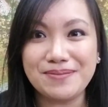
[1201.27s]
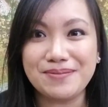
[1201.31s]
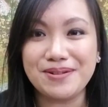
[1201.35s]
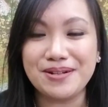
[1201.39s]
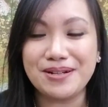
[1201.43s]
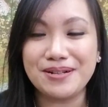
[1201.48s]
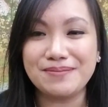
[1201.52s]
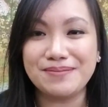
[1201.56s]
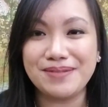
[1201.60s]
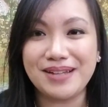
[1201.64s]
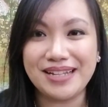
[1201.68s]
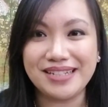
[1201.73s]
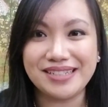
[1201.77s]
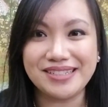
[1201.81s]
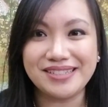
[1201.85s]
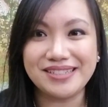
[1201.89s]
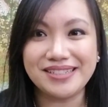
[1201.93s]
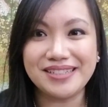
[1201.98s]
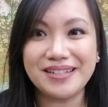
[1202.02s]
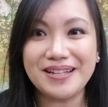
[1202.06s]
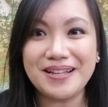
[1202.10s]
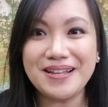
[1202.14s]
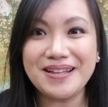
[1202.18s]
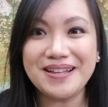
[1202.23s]
wrong,
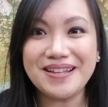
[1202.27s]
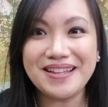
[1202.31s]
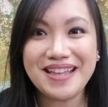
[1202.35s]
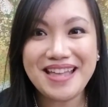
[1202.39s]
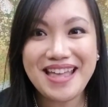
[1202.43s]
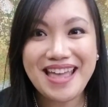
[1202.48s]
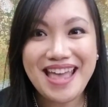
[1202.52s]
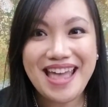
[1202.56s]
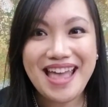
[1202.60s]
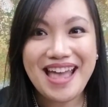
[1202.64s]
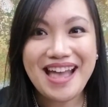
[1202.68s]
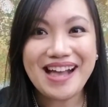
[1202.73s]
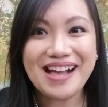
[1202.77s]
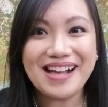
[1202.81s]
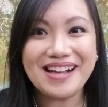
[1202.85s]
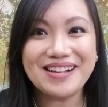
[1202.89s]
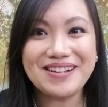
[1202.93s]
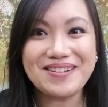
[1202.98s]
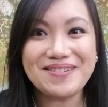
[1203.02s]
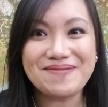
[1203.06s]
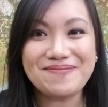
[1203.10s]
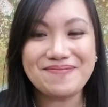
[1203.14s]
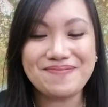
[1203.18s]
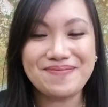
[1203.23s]
Patrick.
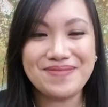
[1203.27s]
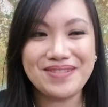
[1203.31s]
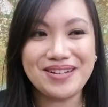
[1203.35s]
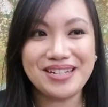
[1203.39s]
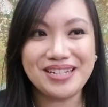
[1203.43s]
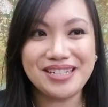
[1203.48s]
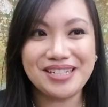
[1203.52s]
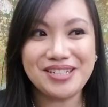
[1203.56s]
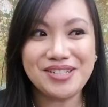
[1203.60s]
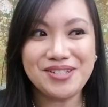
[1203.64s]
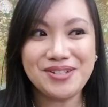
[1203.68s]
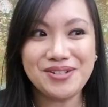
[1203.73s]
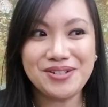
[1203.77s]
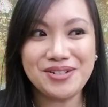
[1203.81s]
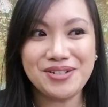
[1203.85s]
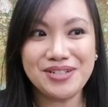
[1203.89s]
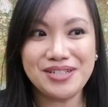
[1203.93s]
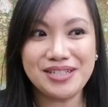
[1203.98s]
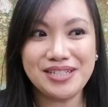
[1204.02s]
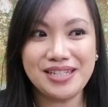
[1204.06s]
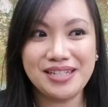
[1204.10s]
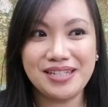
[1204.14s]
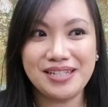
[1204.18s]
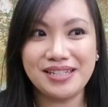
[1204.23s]
But
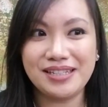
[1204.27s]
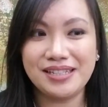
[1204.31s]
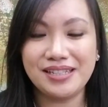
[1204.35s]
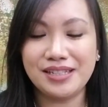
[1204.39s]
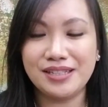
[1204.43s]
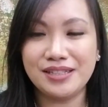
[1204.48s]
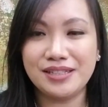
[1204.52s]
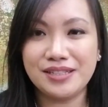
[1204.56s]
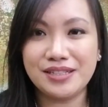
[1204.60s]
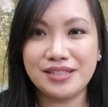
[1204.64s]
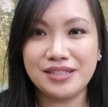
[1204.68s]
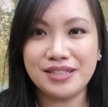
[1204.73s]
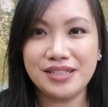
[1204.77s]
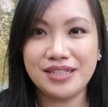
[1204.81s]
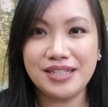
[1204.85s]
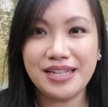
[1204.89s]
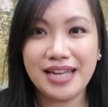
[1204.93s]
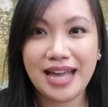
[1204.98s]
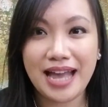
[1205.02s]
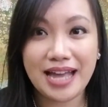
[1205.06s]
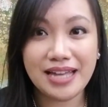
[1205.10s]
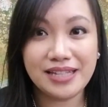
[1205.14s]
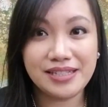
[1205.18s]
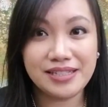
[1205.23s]
usually he
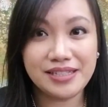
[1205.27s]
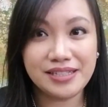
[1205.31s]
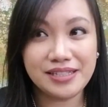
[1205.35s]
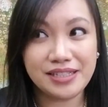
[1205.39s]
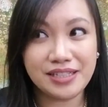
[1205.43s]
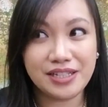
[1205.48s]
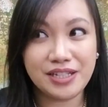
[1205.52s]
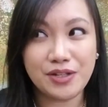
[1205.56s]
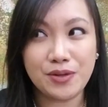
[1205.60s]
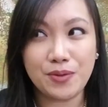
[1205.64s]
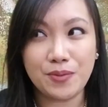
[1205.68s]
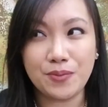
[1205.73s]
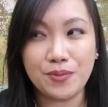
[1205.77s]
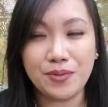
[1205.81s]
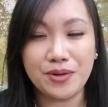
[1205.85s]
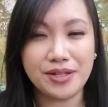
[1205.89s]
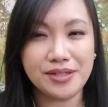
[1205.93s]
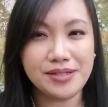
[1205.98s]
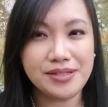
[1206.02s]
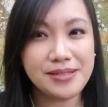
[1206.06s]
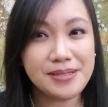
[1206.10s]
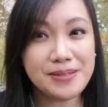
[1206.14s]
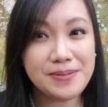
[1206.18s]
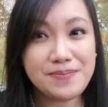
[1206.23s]
has it like
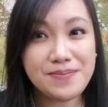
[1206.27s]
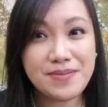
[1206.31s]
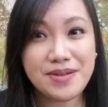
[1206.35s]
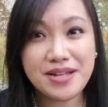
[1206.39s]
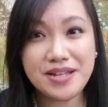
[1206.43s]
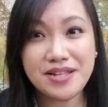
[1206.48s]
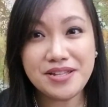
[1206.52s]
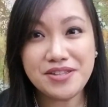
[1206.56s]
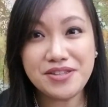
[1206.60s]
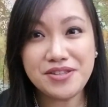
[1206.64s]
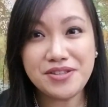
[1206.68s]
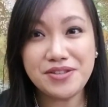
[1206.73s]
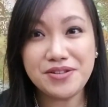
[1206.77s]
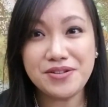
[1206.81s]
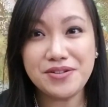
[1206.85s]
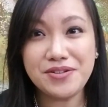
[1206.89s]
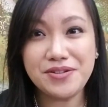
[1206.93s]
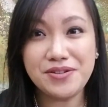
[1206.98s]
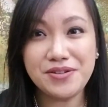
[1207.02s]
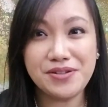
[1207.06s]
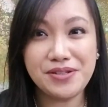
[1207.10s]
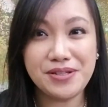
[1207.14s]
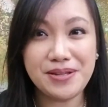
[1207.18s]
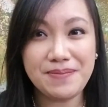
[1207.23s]
once a month
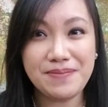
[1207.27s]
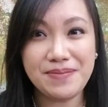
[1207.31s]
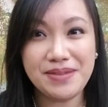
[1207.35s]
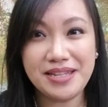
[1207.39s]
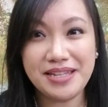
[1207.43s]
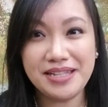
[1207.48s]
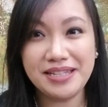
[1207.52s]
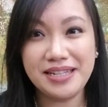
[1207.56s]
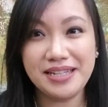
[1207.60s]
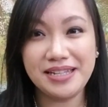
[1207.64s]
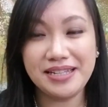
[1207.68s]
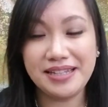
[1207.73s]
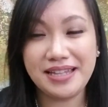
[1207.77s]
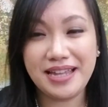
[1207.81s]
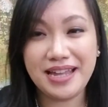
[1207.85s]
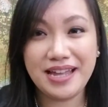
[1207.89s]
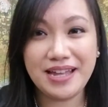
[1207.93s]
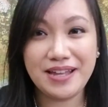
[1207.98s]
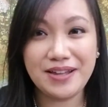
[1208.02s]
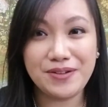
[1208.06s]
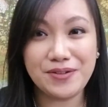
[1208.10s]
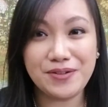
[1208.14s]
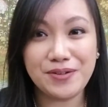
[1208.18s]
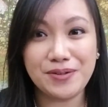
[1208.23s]
or something like
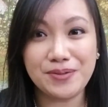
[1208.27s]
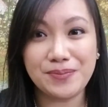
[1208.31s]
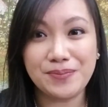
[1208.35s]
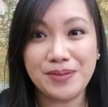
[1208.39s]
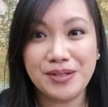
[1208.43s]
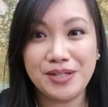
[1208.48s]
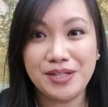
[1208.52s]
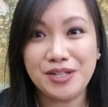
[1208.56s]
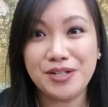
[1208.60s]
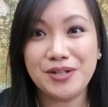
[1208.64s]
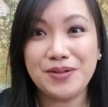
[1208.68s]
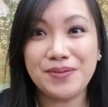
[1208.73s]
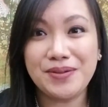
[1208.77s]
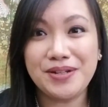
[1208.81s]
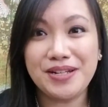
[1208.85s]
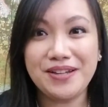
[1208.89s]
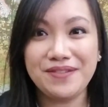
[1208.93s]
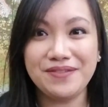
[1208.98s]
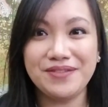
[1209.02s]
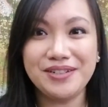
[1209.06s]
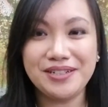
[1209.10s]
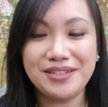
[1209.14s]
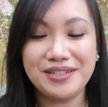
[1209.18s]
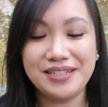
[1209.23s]
that, or you know,
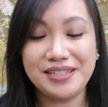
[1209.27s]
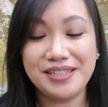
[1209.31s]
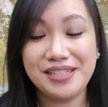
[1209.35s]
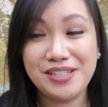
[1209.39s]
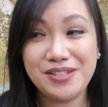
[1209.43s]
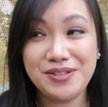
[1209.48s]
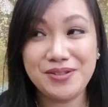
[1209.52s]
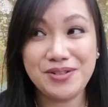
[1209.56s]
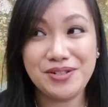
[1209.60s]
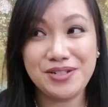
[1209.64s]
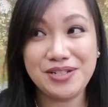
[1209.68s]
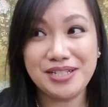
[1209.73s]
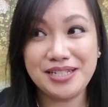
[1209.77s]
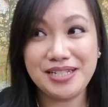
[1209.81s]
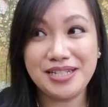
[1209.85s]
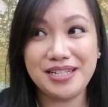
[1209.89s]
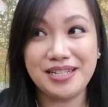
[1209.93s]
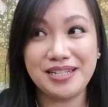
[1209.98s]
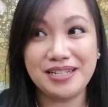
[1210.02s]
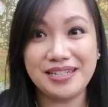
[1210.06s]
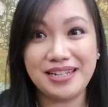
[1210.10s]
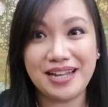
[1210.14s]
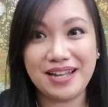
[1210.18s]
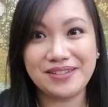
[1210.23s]
whenever he
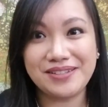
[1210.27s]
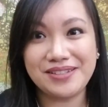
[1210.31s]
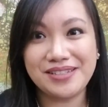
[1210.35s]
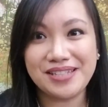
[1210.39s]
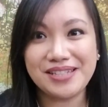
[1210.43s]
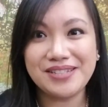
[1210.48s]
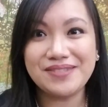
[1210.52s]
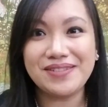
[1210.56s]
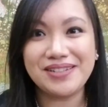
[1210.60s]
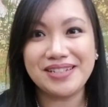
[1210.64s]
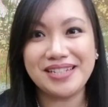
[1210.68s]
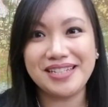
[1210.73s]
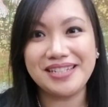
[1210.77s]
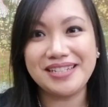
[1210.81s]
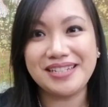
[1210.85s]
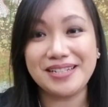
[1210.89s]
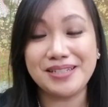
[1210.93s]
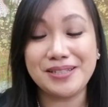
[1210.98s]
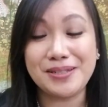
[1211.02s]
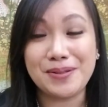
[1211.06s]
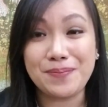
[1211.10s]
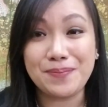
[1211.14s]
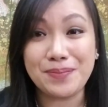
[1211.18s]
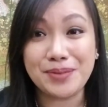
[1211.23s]
usually announces when he
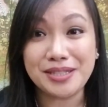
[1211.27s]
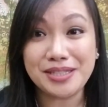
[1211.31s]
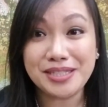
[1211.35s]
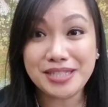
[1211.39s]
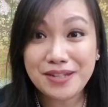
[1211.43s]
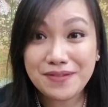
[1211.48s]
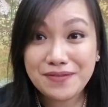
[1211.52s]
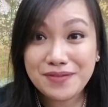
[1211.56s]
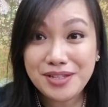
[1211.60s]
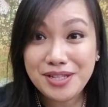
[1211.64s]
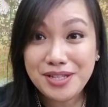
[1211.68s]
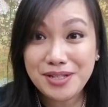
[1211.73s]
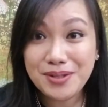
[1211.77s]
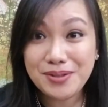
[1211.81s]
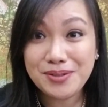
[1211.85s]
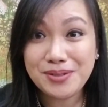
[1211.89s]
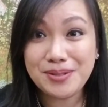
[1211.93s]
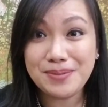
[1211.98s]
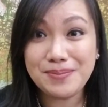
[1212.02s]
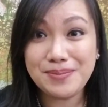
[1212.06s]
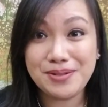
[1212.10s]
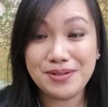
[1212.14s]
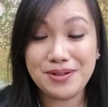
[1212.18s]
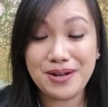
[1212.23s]
does it. But definitely go
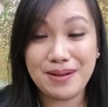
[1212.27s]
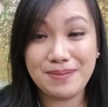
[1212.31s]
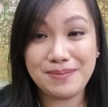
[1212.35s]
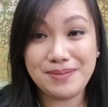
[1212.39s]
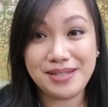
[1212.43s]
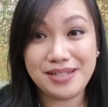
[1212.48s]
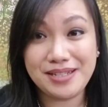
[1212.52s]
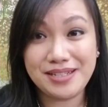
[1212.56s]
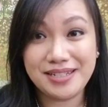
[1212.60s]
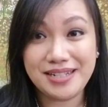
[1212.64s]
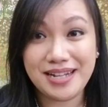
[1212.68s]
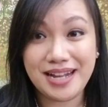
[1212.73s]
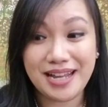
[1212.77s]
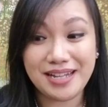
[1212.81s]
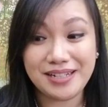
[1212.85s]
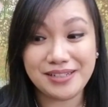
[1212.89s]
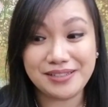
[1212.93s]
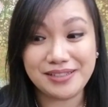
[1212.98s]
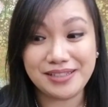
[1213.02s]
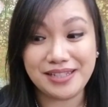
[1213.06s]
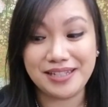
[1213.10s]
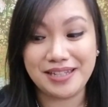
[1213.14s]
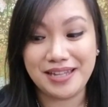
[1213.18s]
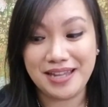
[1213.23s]
subscribe to his
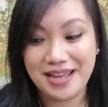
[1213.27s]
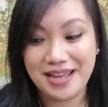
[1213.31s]
channel, and